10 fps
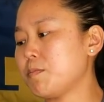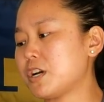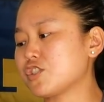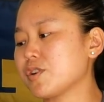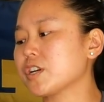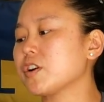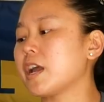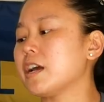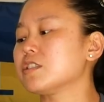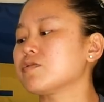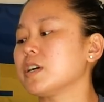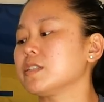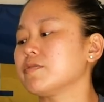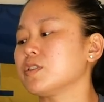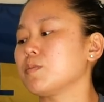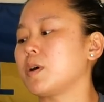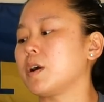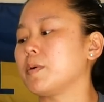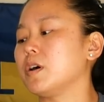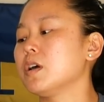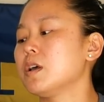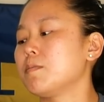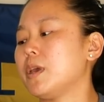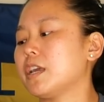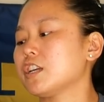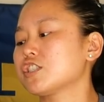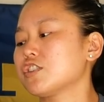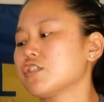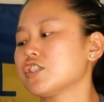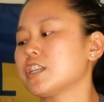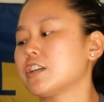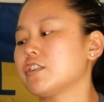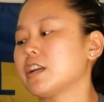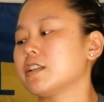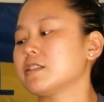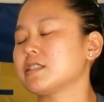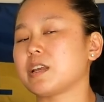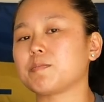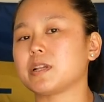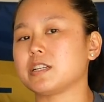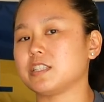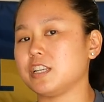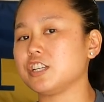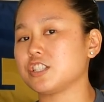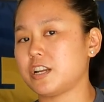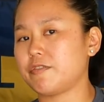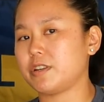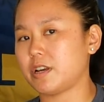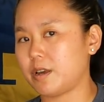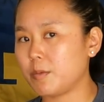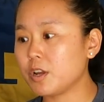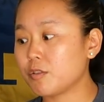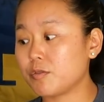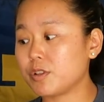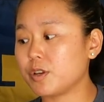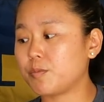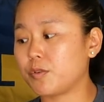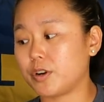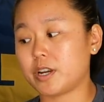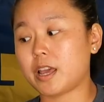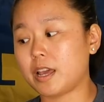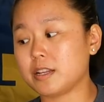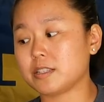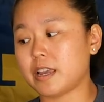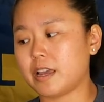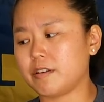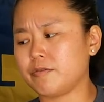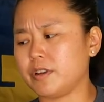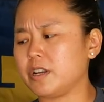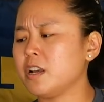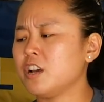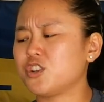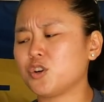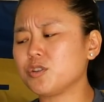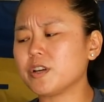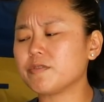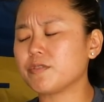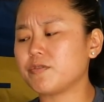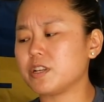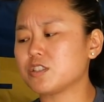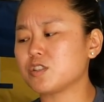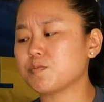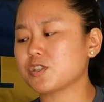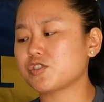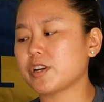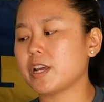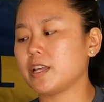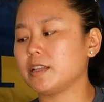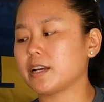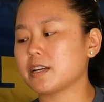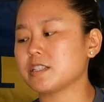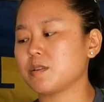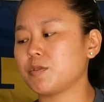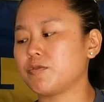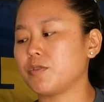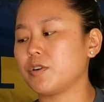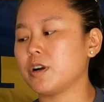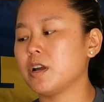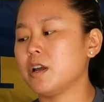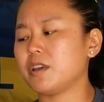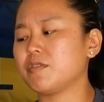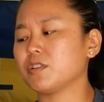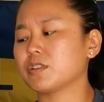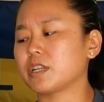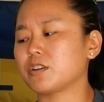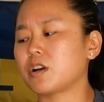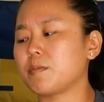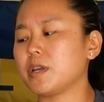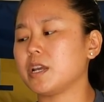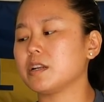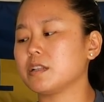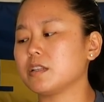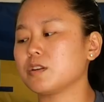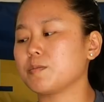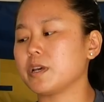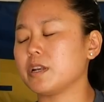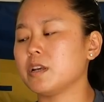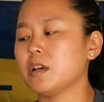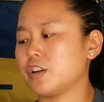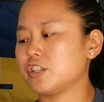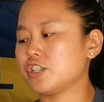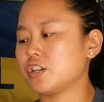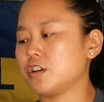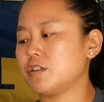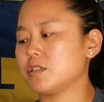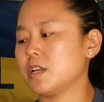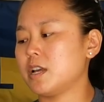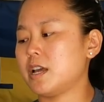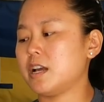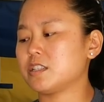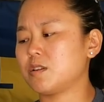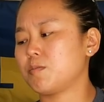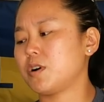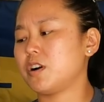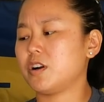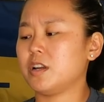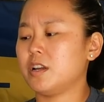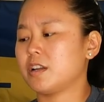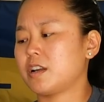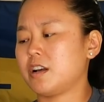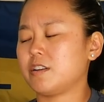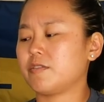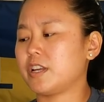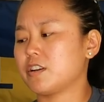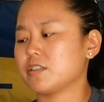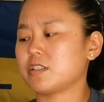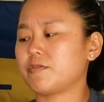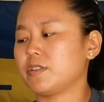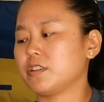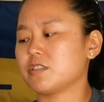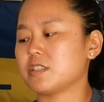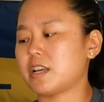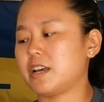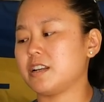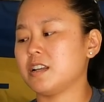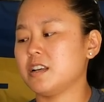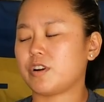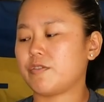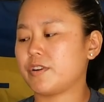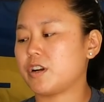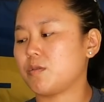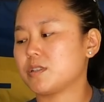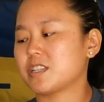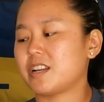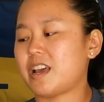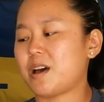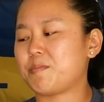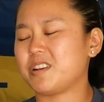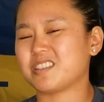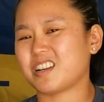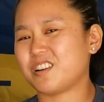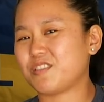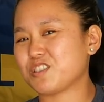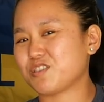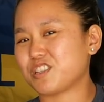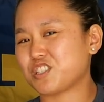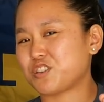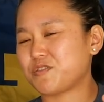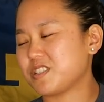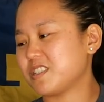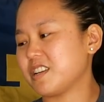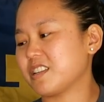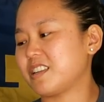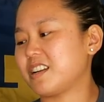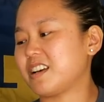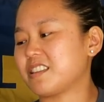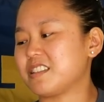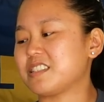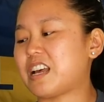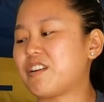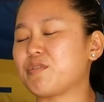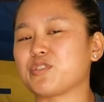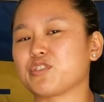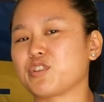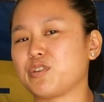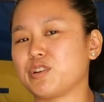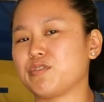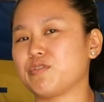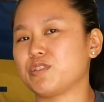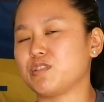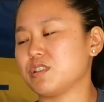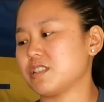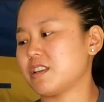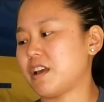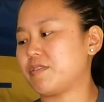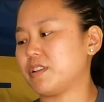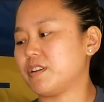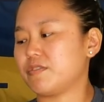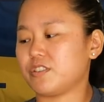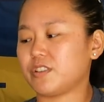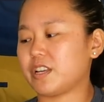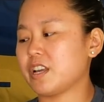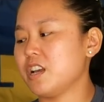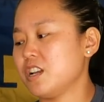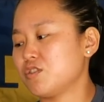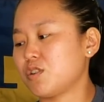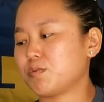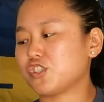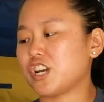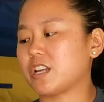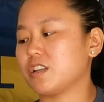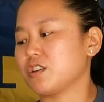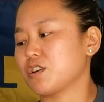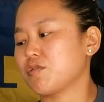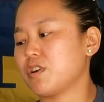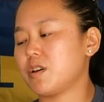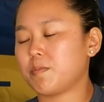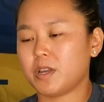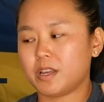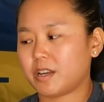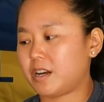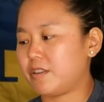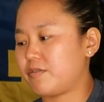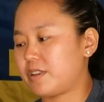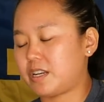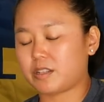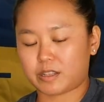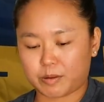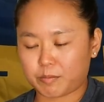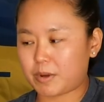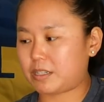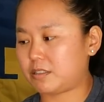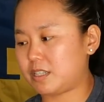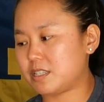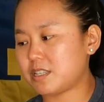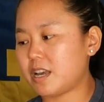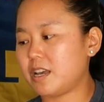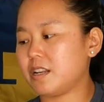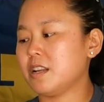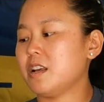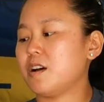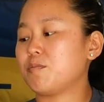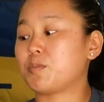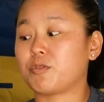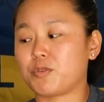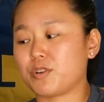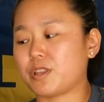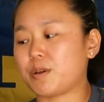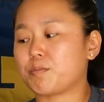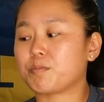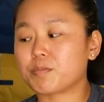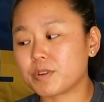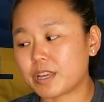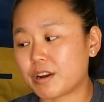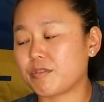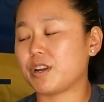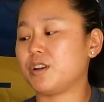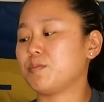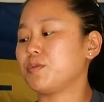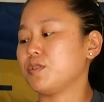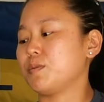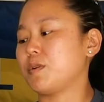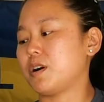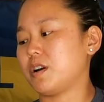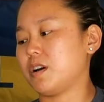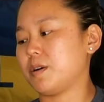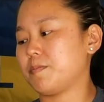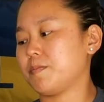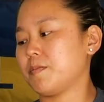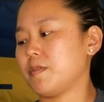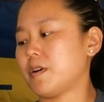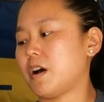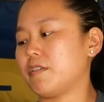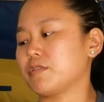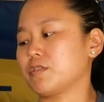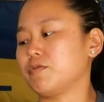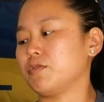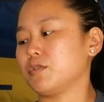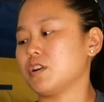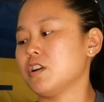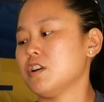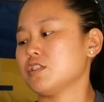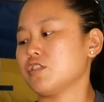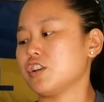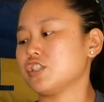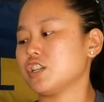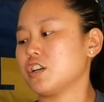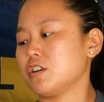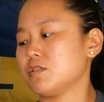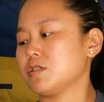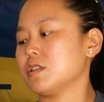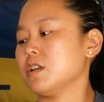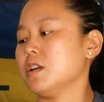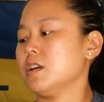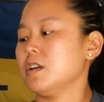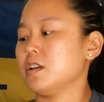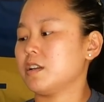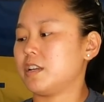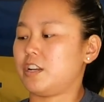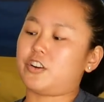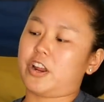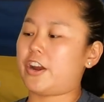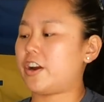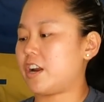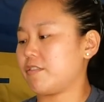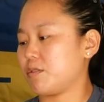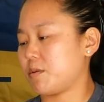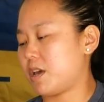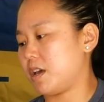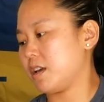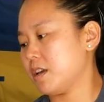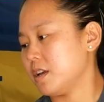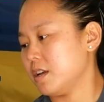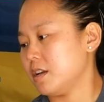Measuring her hands relative to the barbell, making sure they're centered and in the same place each and every time. Really important, hands and feet. Don't love the feet super straight ahead like I said before. They even look like they're coming in a little bit. So here she goes, hands on bar, kind of getting herself a little set, trying to figure out what's gonna happen. It's kind of also this nervous tick that athletes have when they're going to do this heavy lift. They're like triple checking their grip, kind of getting mentally set before they get ready to pull the bar up off the floor. So here she goes, getting her hair out of the way.